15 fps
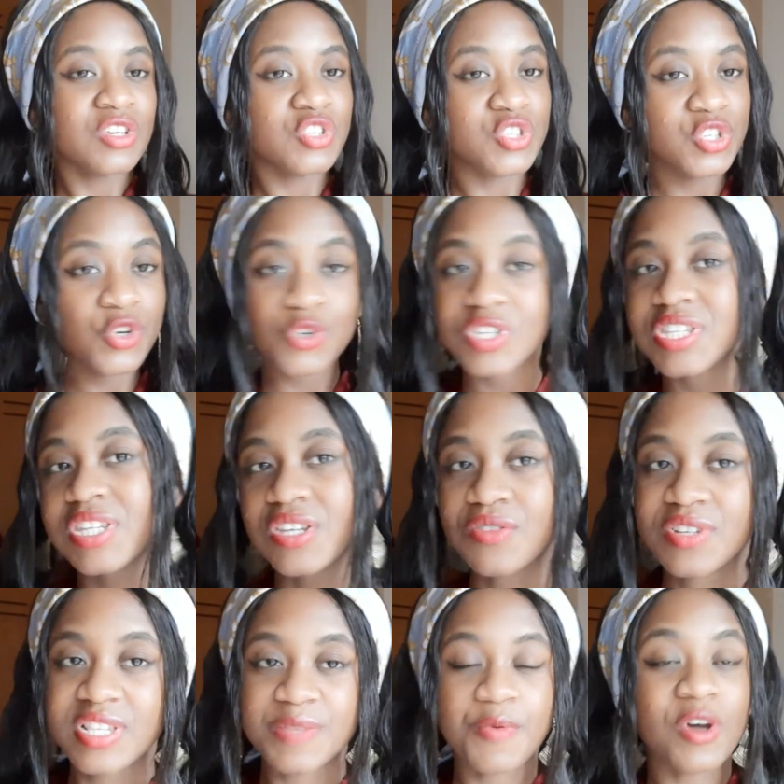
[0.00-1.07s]
duty,
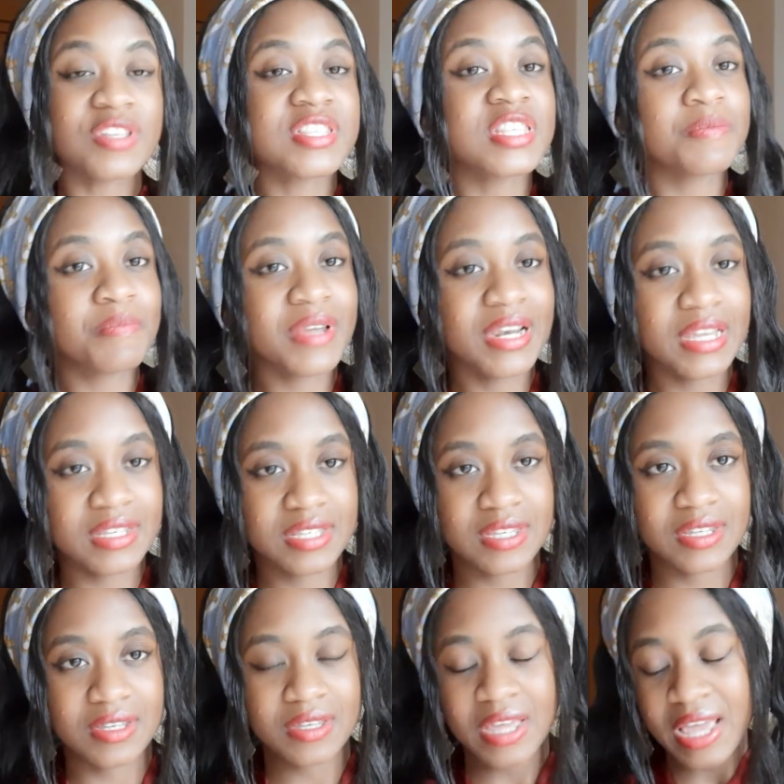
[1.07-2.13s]

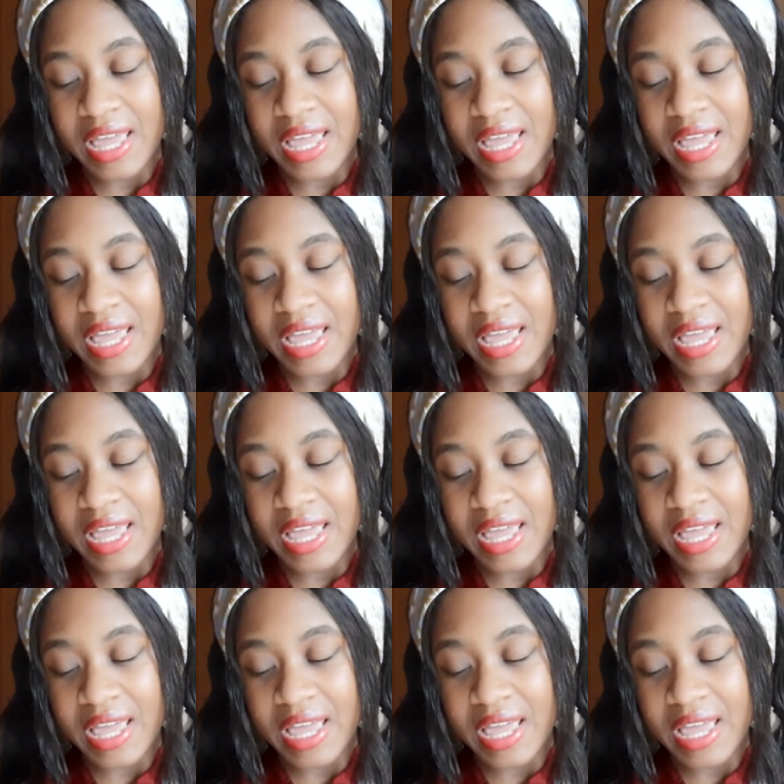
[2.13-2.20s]
responsibility.